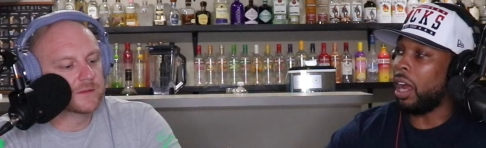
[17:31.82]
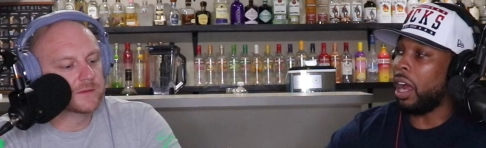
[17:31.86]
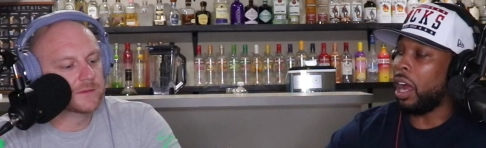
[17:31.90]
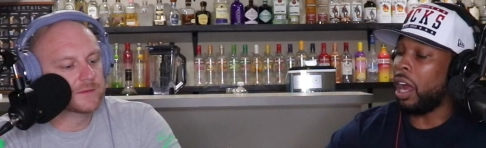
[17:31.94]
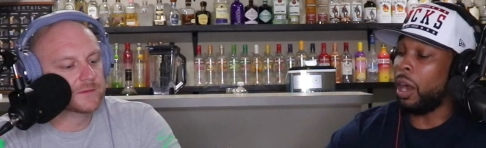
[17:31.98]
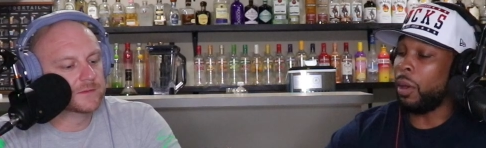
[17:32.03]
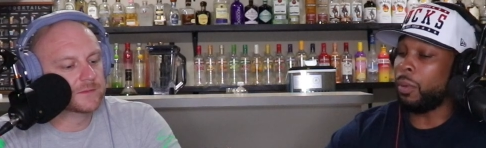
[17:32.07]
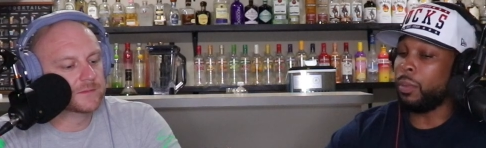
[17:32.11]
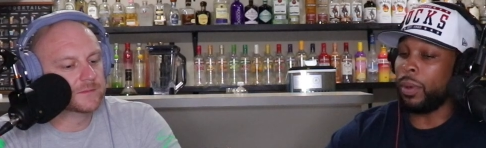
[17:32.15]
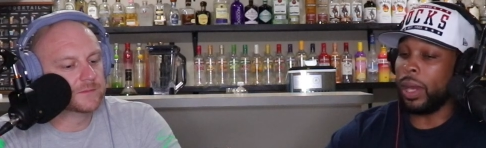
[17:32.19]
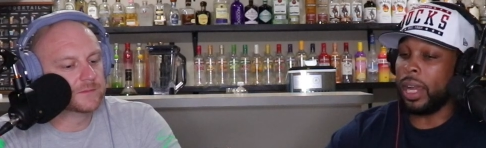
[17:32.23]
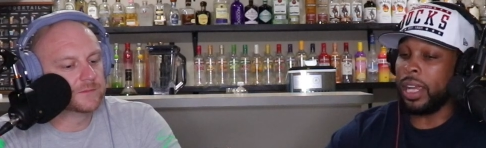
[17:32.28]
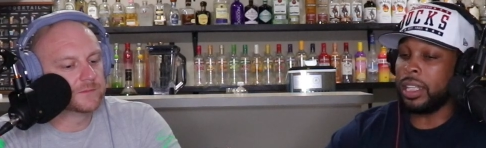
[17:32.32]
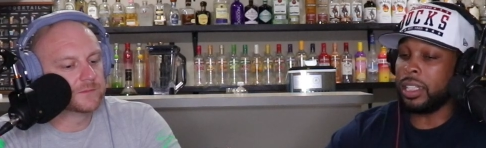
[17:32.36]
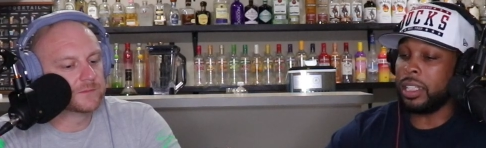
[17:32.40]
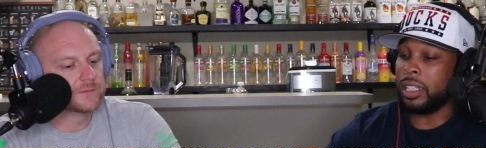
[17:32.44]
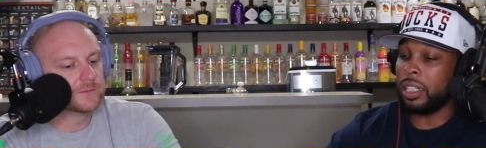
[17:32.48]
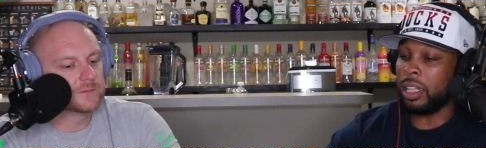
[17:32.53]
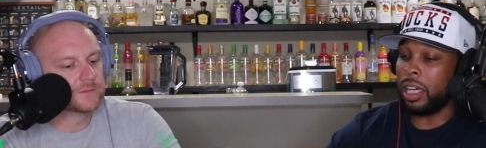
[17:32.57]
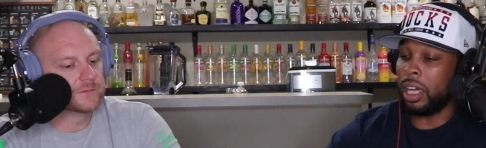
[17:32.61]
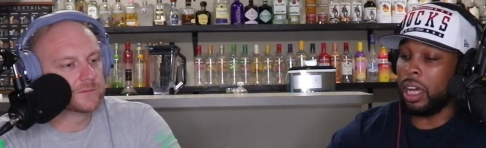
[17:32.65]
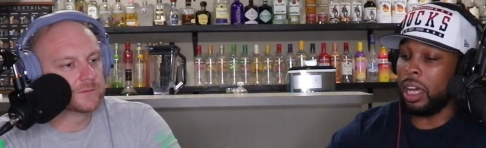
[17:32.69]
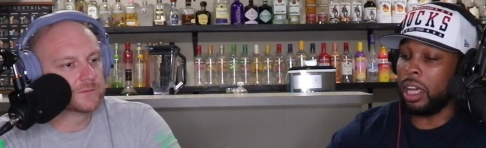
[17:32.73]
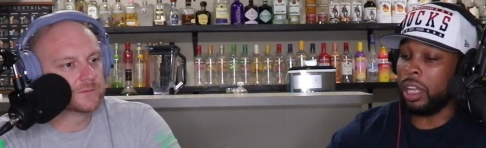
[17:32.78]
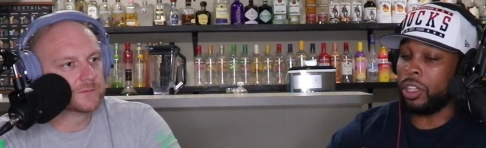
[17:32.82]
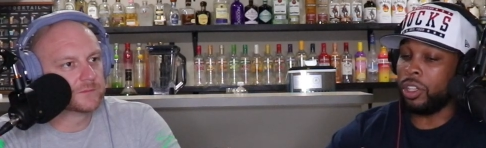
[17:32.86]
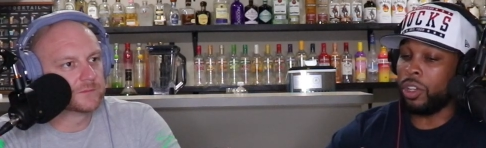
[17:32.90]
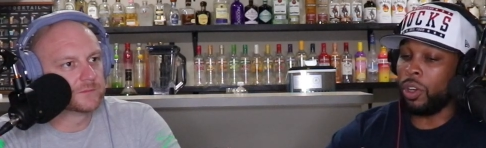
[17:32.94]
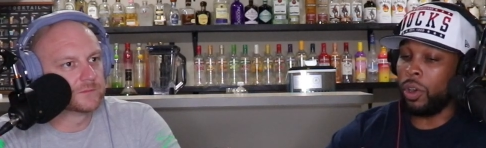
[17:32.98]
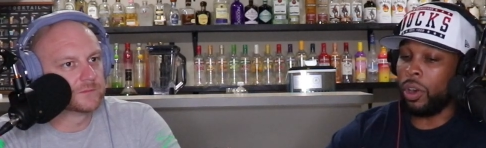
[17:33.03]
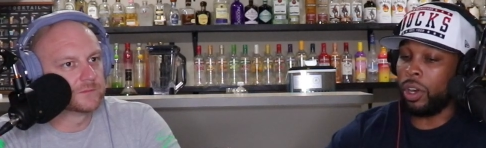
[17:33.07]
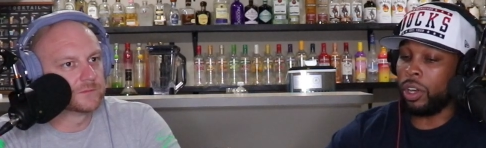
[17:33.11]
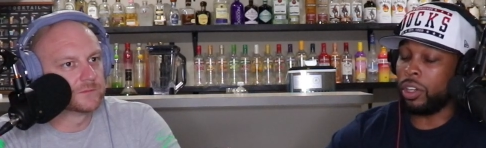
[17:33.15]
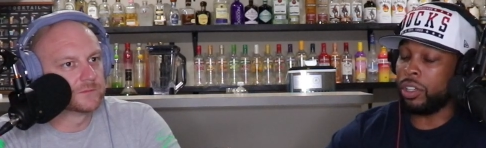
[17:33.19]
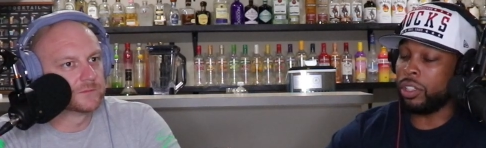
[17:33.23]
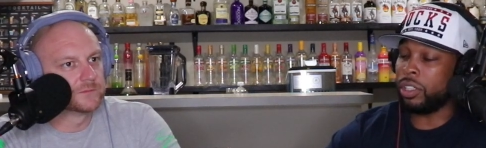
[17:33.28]
Speaker 1: I'm raising a
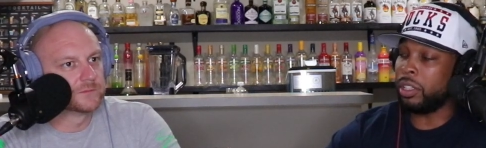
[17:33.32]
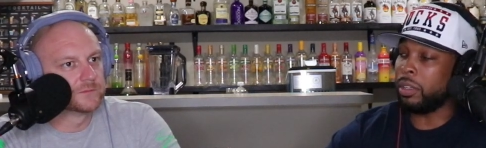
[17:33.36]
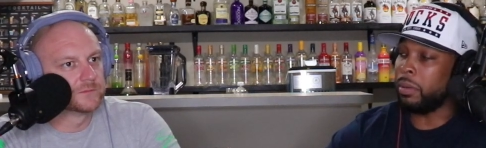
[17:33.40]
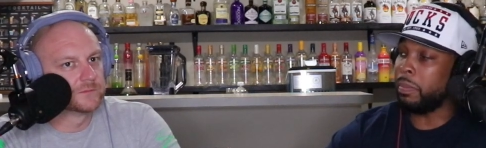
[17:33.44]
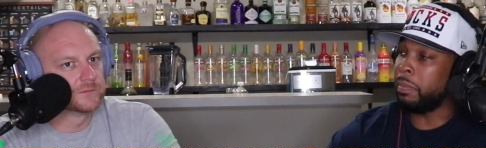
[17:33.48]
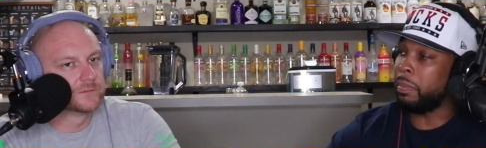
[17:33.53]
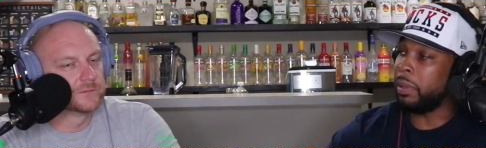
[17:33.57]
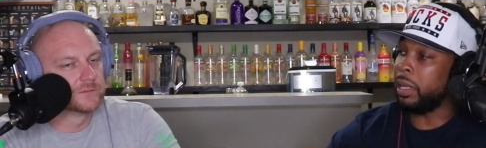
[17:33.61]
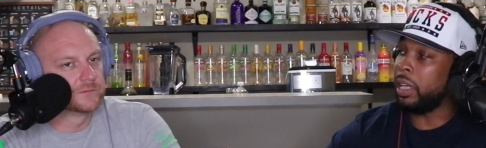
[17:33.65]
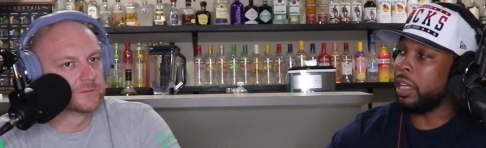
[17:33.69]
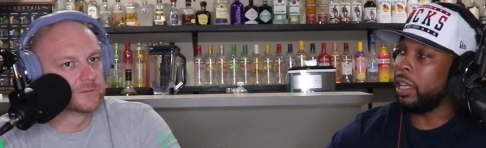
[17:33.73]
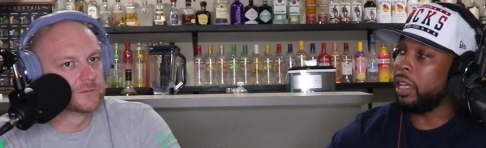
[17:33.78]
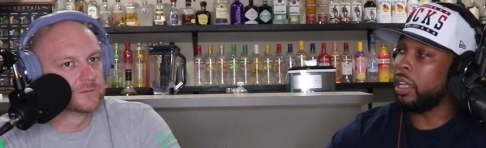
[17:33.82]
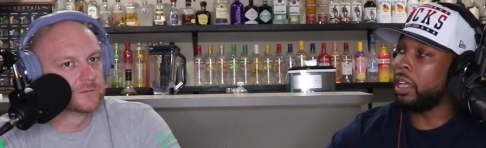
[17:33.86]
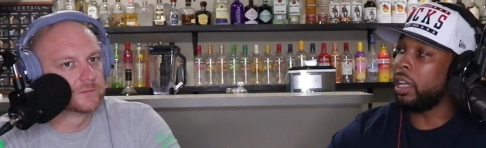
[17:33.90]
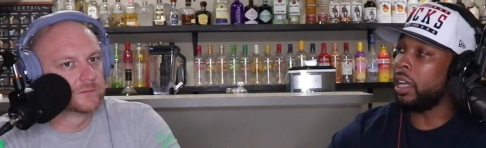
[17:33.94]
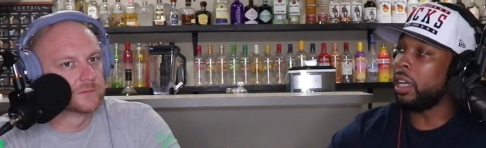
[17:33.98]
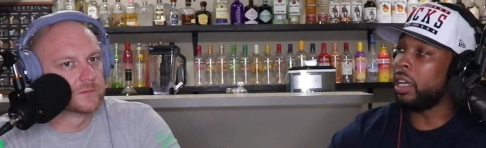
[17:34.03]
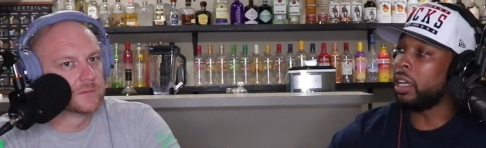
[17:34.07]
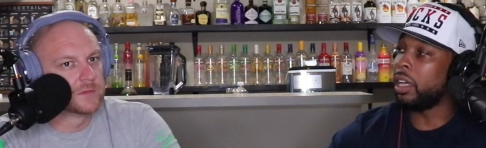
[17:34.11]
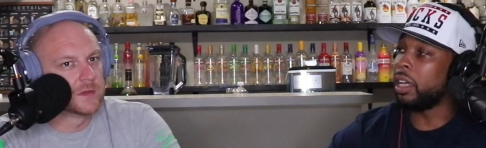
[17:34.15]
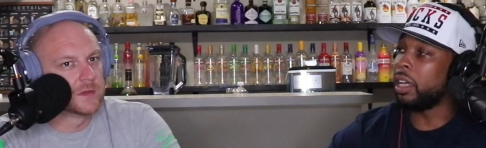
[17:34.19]
daughter to be